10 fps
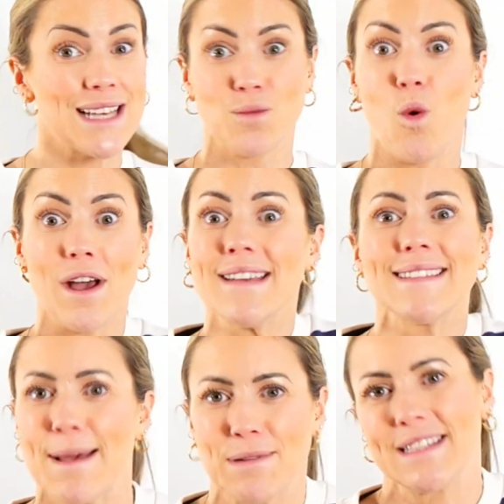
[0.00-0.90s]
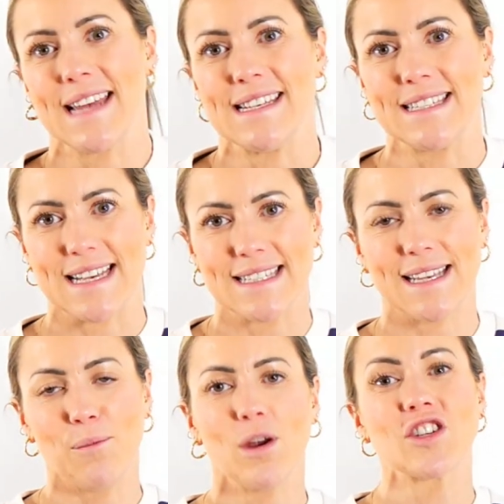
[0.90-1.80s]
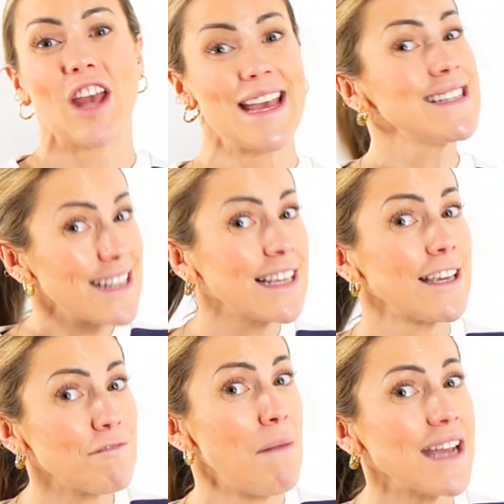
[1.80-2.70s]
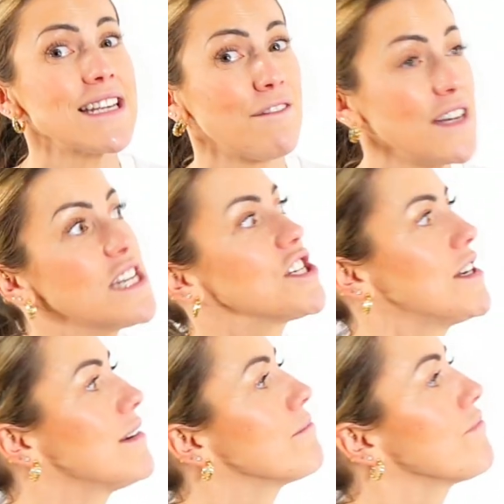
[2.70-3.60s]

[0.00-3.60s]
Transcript: asked, what is epistasis? In which case, give my definition.